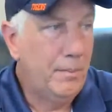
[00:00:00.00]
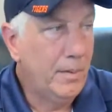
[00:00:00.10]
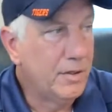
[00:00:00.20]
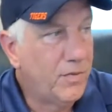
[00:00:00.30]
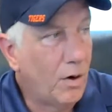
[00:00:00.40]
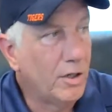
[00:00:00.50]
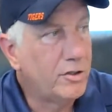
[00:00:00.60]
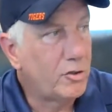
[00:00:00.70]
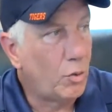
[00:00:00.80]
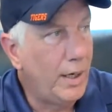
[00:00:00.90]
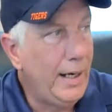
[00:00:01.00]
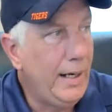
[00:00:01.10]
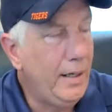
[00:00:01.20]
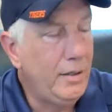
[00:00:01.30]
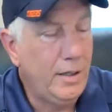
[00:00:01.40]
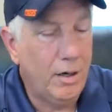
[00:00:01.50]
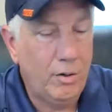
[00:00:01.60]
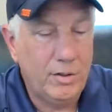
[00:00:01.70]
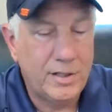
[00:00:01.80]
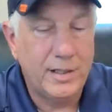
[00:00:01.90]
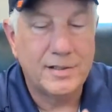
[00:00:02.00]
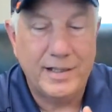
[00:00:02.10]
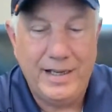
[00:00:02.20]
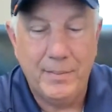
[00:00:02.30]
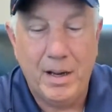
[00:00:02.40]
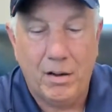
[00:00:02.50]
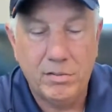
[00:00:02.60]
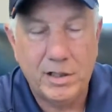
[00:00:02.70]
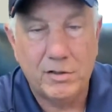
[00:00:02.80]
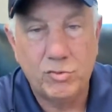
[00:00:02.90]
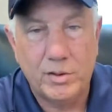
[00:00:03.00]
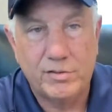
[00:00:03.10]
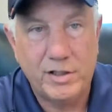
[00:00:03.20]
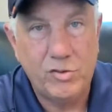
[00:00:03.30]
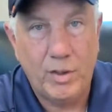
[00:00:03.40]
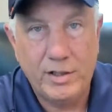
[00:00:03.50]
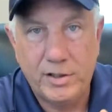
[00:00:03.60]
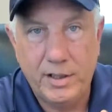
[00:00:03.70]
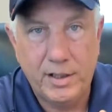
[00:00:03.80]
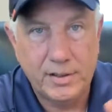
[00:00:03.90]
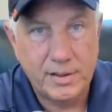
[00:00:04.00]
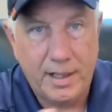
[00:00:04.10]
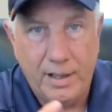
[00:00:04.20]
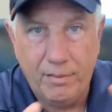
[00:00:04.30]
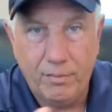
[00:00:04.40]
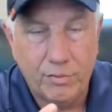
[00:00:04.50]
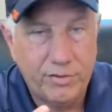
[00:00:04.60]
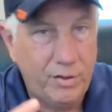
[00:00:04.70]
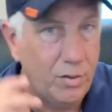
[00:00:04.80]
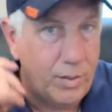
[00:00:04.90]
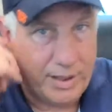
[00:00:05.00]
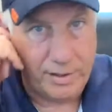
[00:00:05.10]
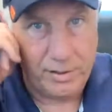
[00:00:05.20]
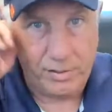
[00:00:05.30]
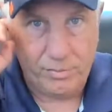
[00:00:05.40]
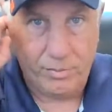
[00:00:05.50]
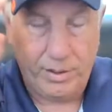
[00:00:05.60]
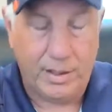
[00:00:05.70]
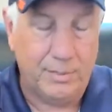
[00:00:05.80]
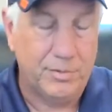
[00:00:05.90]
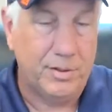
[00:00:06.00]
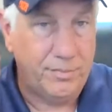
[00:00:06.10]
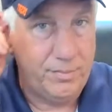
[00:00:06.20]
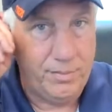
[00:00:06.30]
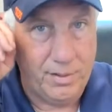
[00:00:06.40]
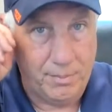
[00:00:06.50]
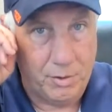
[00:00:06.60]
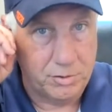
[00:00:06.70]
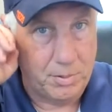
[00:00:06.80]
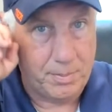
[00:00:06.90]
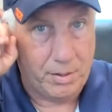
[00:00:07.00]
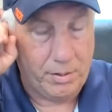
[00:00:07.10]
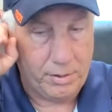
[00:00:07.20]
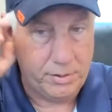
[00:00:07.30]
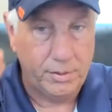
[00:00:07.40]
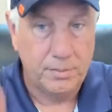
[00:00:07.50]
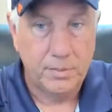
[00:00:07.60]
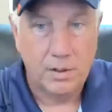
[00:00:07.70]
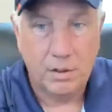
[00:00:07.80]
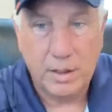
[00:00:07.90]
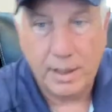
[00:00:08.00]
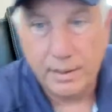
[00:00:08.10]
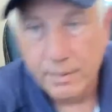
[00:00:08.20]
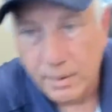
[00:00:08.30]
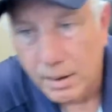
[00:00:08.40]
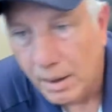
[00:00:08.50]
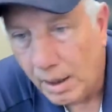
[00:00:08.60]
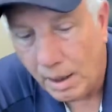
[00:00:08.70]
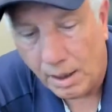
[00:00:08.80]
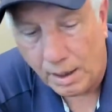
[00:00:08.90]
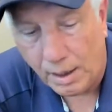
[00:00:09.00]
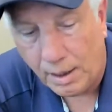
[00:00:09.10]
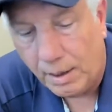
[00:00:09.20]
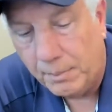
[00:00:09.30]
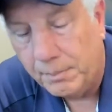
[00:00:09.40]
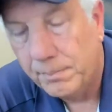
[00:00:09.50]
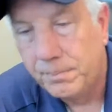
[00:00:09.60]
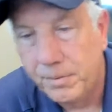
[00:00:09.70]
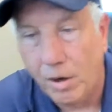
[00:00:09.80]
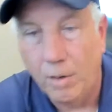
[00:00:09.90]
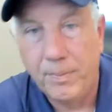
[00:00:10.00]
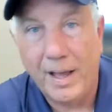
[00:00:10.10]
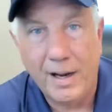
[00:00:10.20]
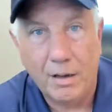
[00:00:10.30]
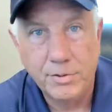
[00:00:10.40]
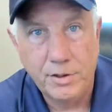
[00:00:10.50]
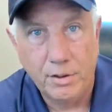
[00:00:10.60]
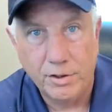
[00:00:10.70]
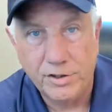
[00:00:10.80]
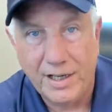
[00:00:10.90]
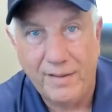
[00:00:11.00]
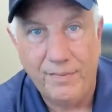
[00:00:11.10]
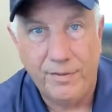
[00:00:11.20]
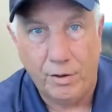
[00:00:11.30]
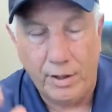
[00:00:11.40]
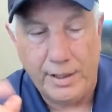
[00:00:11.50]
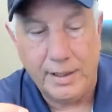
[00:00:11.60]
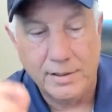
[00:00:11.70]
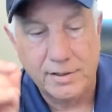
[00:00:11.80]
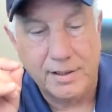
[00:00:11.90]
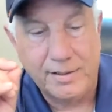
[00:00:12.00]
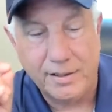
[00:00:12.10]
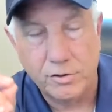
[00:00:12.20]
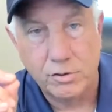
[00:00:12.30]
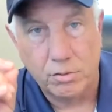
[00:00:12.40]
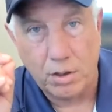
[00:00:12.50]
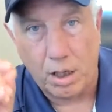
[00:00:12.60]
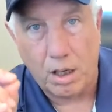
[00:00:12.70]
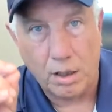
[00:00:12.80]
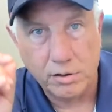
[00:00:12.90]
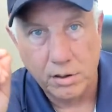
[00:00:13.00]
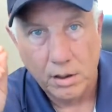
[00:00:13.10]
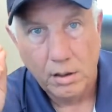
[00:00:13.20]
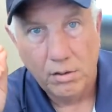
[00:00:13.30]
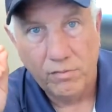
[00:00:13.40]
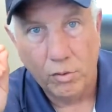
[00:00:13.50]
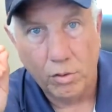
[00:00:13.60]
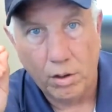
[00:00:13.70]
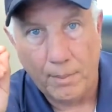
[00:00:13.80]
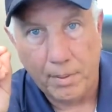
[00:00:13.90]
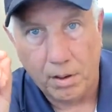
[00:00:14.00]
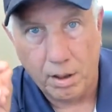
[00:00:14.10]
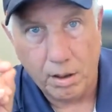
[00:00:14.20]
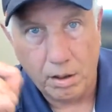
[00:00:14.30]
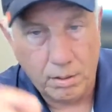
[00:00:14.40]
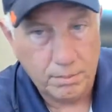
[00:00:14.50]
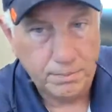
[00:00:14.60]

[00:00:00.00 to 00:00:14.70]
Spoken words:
As far as 3, send us an email, tell us what the situation is, and we'll see what we can do when it comes to multiple partners. Okay. So I hope that helps you understand there is an additional cost for a partner.